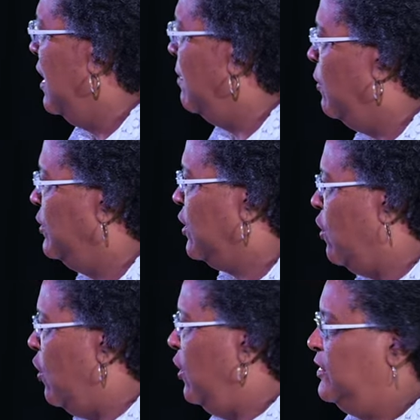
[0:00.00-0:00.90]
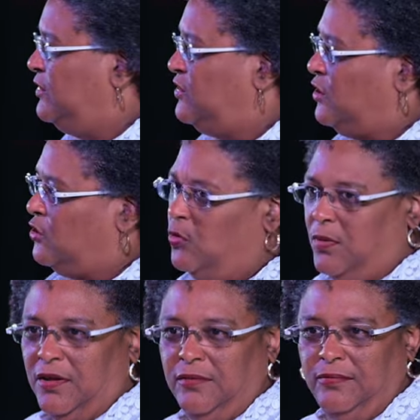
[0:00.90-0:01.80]
about the calls to
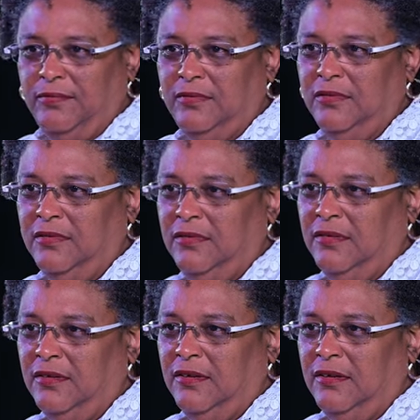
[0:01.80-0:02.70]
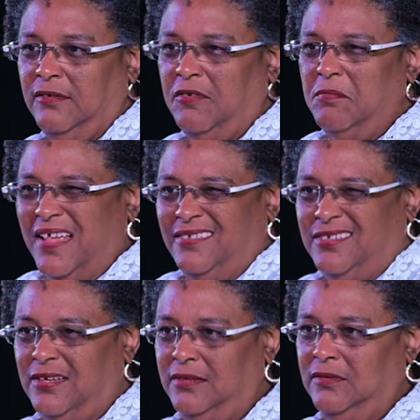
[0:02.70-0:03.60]
Cuba for
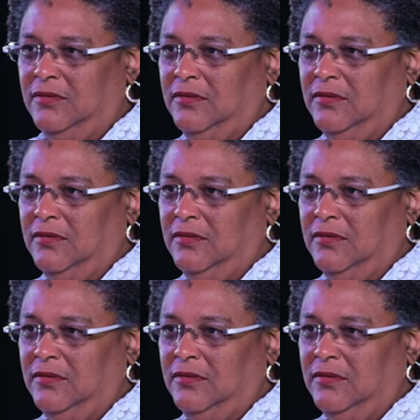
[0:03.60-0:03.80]
medicine